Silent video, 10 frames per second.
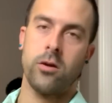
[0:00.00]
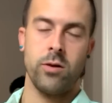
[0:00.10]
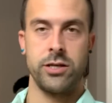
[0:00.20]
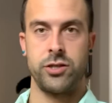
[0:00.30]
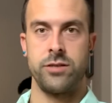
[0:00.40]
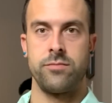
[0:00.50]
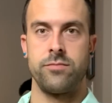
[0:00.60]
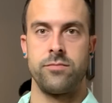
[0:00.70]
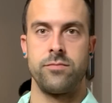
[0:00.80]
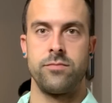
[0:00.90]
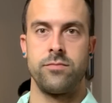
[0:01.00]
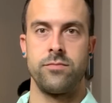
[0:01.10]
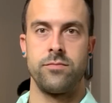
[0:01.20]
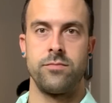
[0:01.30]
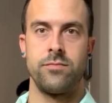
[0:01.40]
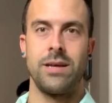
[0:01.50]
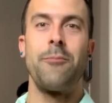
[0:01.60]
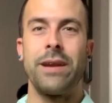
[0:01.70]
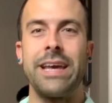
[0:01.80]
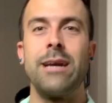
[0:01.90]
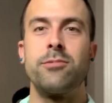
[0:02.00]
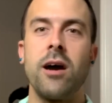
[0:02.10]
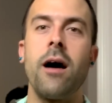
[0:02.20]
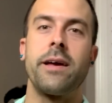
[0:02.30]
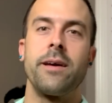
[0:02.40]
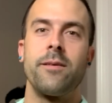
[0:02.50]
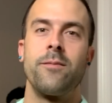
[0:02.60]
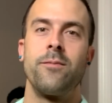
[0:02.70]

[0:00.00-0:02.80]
question. I'm going to keep talking.